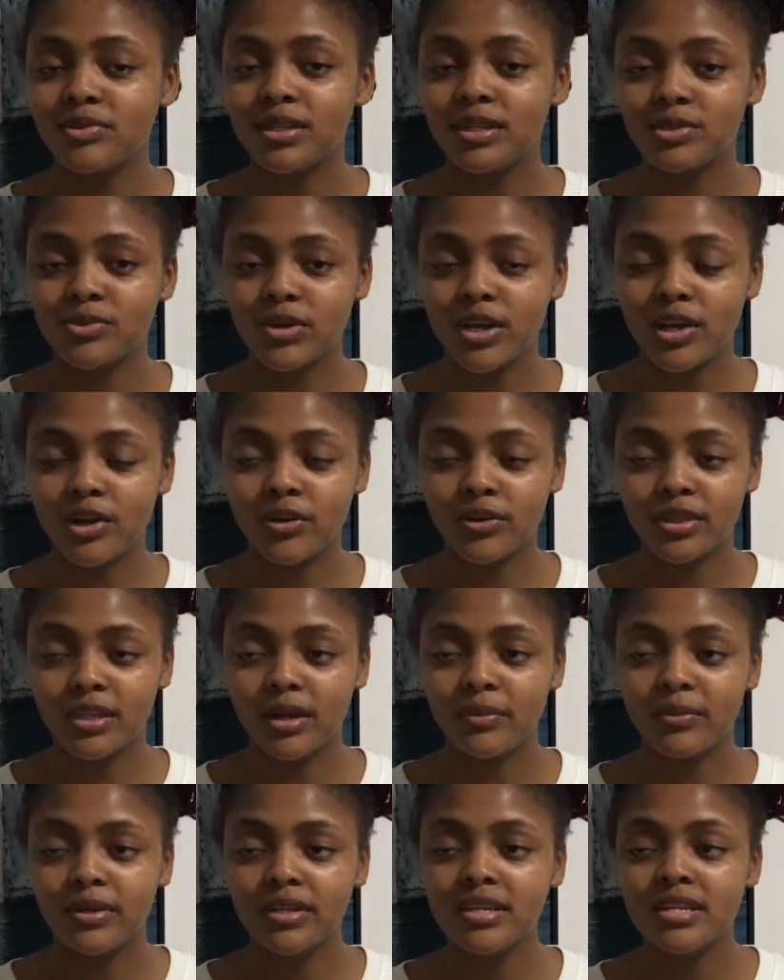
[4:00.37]
that's why I got that
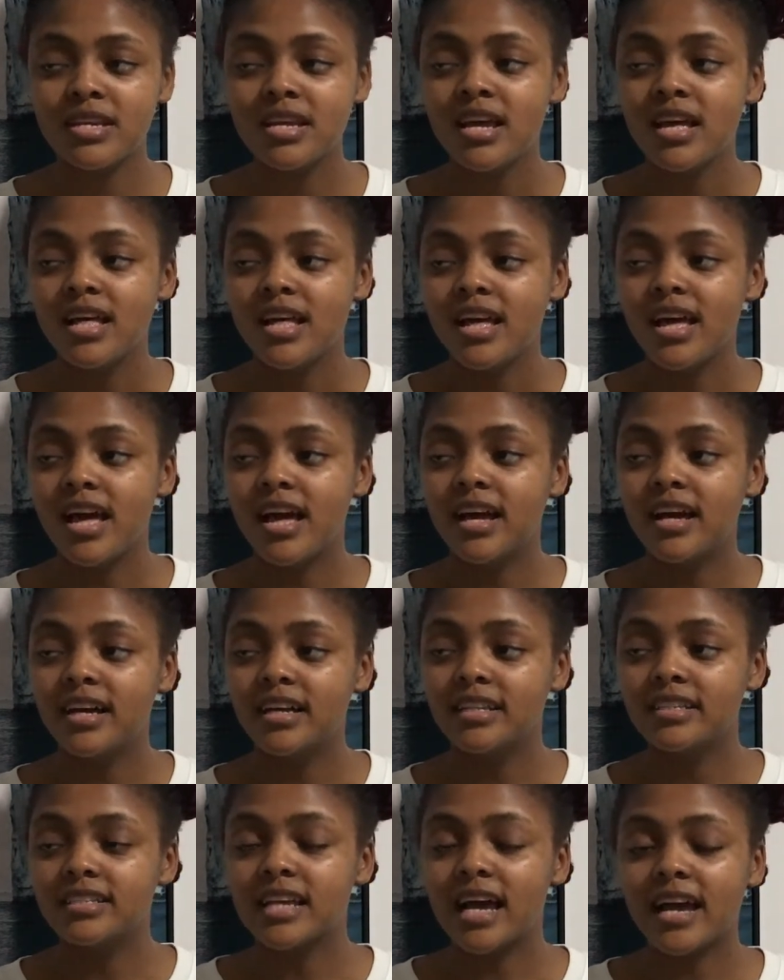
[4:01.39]
one.
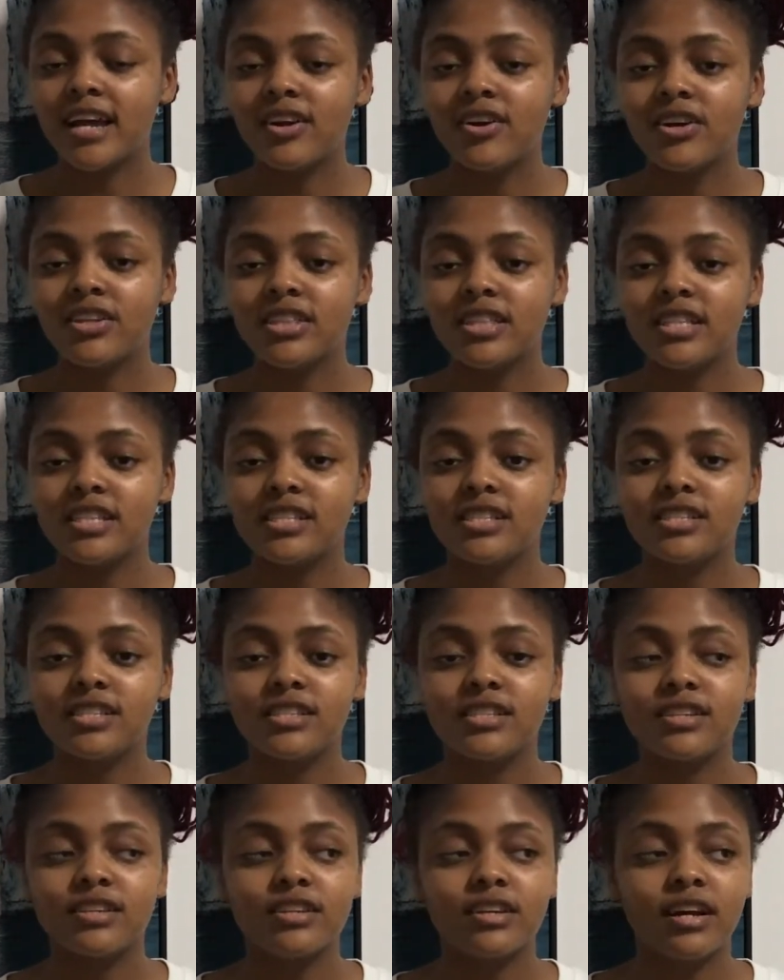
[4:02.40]
And I got this
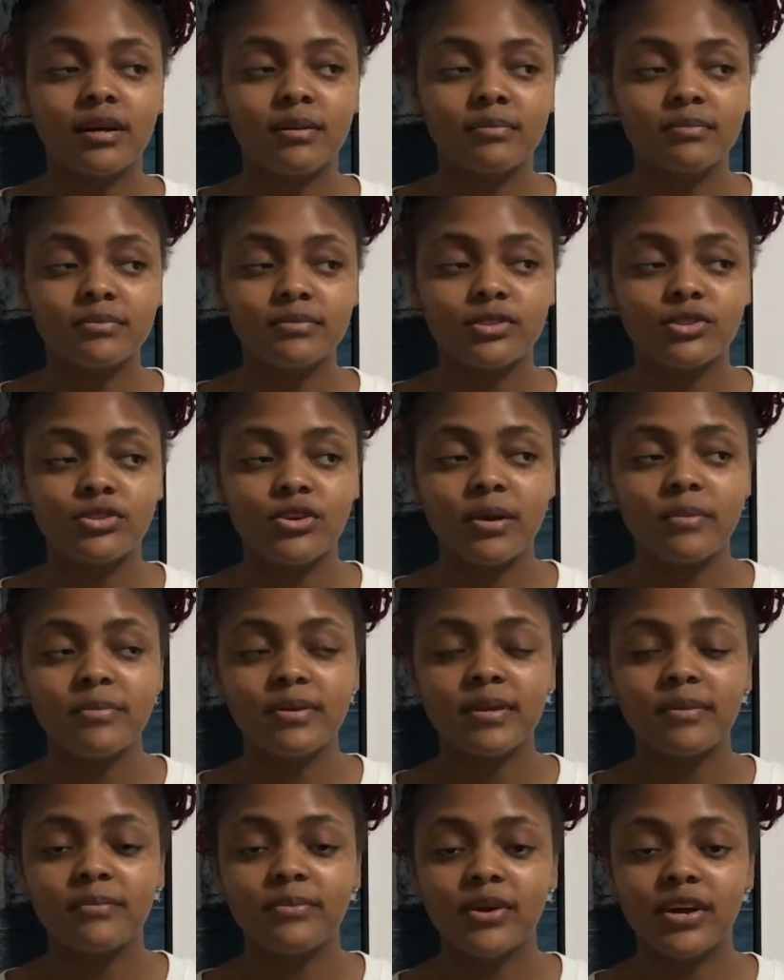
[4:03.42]

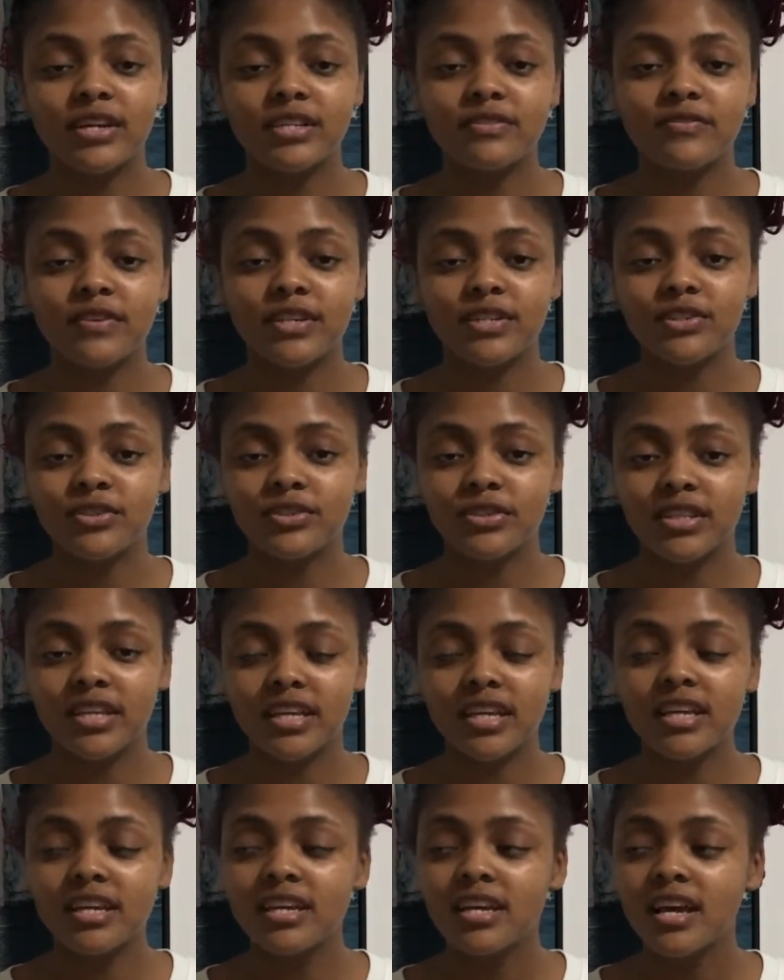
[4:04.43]
scrubbing brush facial
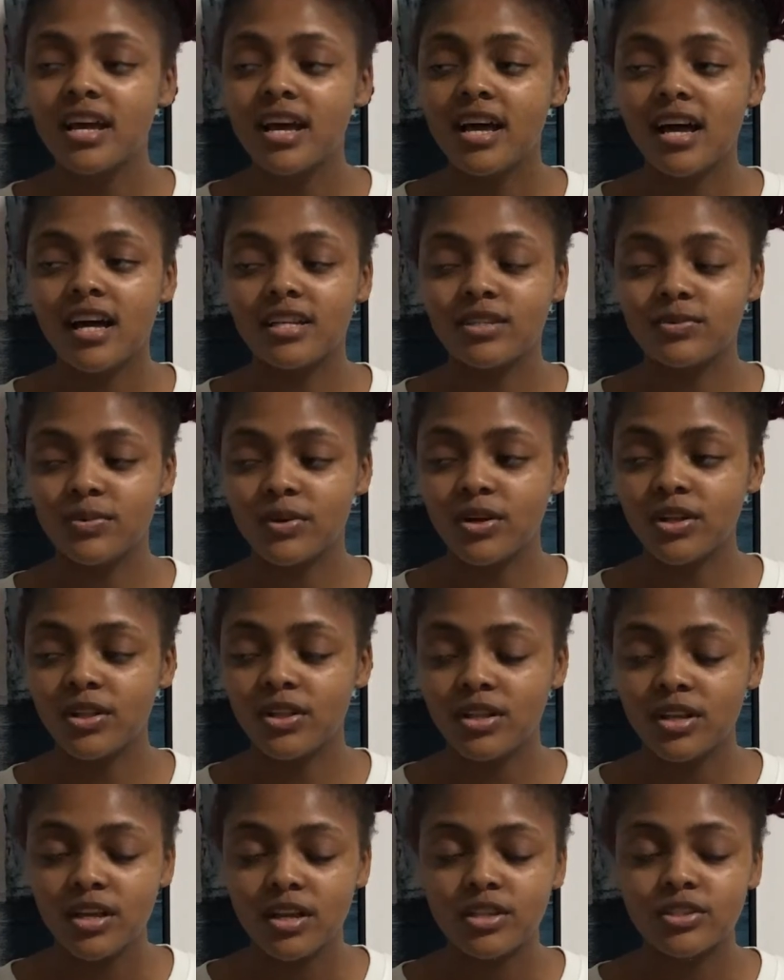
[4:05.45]
thing as well.
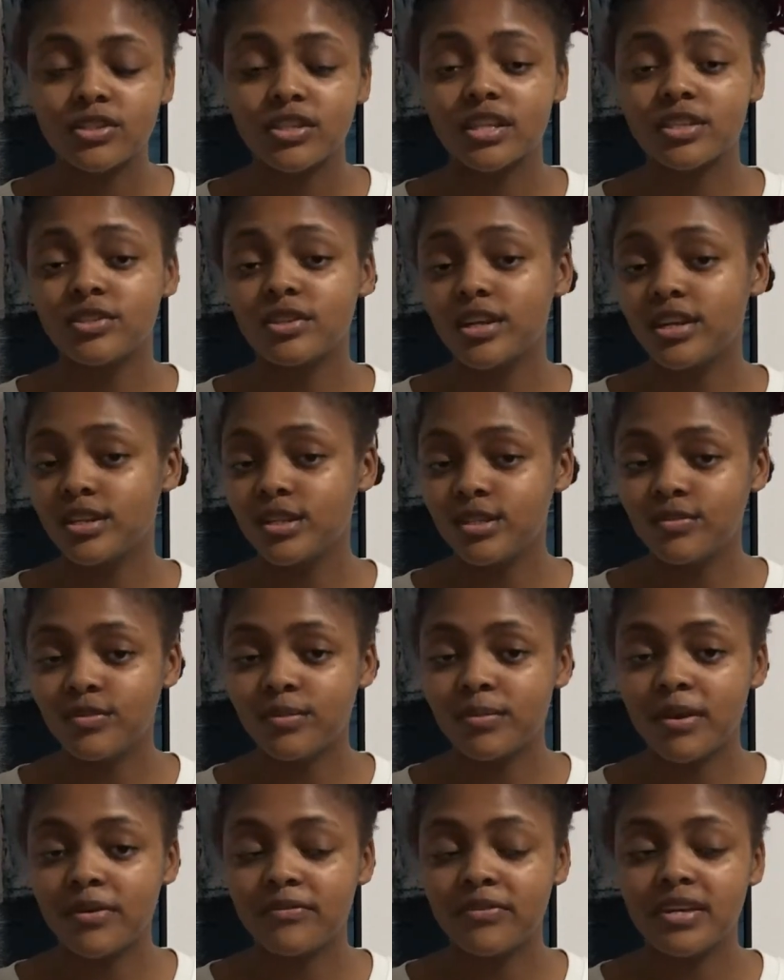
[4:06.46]
So that's what I use for
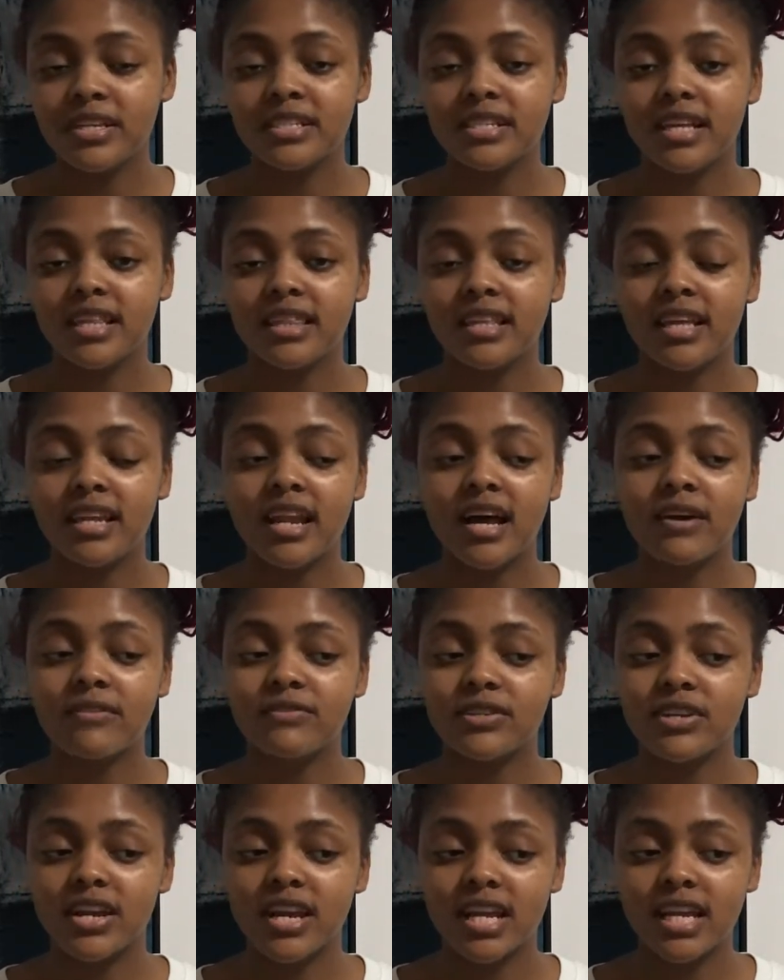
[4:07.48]
my face. And then
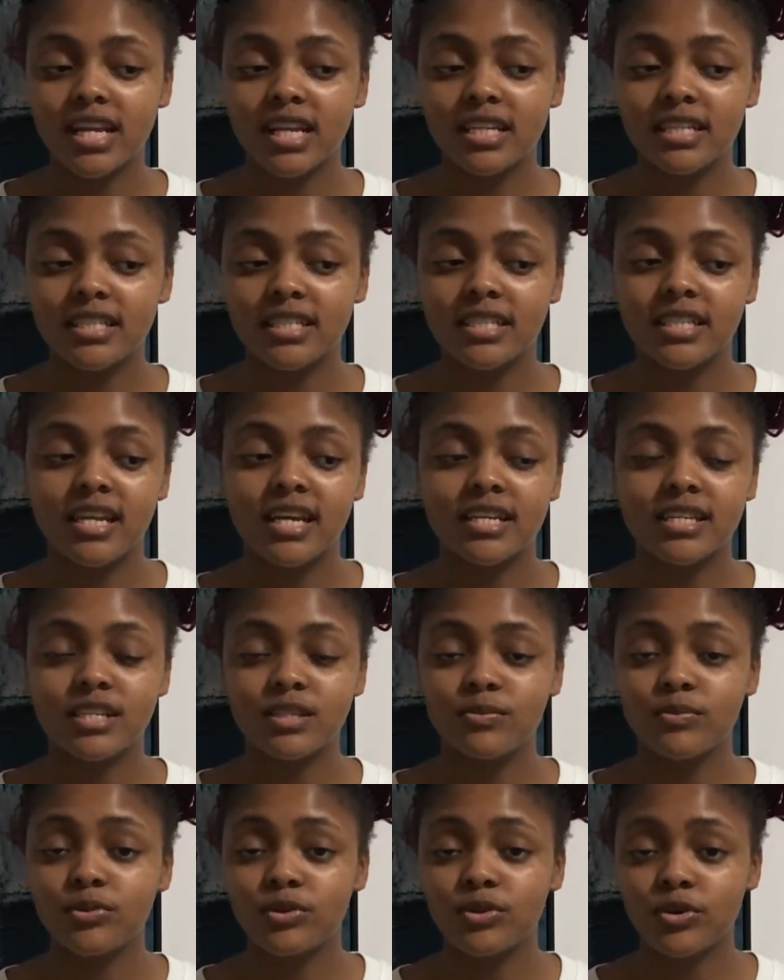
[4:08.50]
after I cleanse it, I
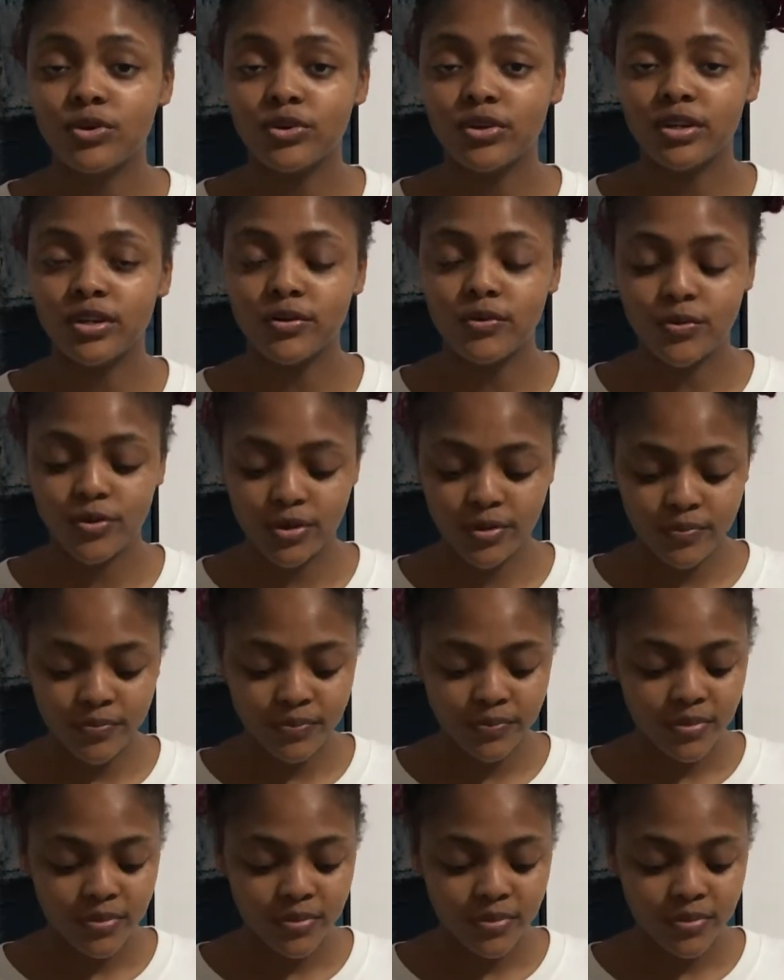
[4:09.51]
just put coconut oil.